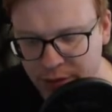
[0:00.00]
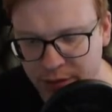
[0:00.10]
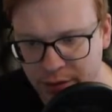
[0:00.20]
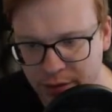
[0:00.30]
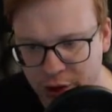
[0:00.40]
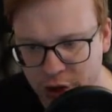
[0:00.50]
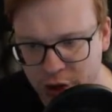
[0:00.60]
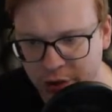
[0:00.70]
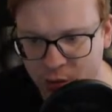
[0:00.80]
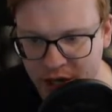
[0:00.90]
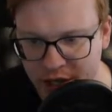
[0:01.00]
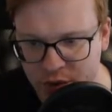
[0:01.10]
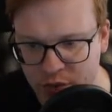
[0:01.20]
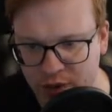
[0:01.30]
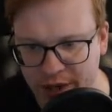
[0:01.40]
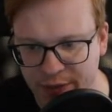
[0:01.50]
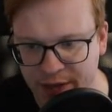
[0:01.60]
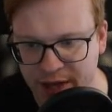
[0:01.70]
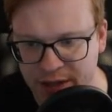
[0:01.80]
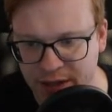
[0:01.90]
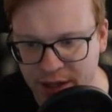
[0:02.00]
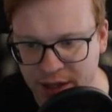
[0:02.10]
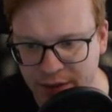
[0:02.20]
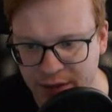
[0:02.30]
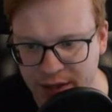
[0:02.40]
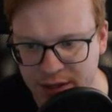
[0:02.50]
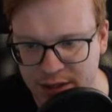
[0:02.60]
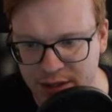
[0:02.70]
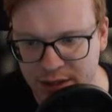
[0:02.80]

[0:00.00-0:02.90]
a shorter way to write that, and that's